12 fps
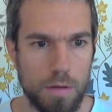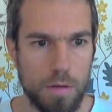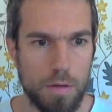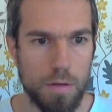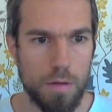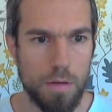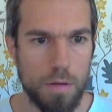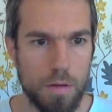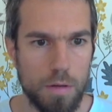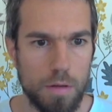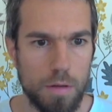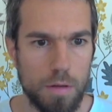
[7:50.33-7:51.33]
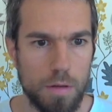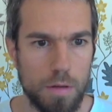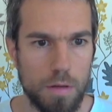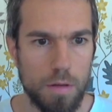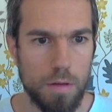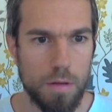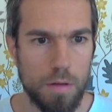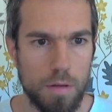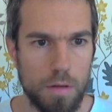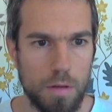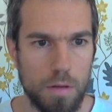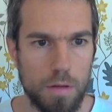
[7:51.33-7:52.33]

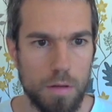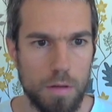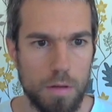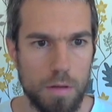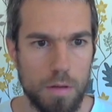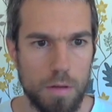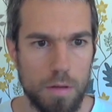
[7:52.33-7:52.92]
(silence)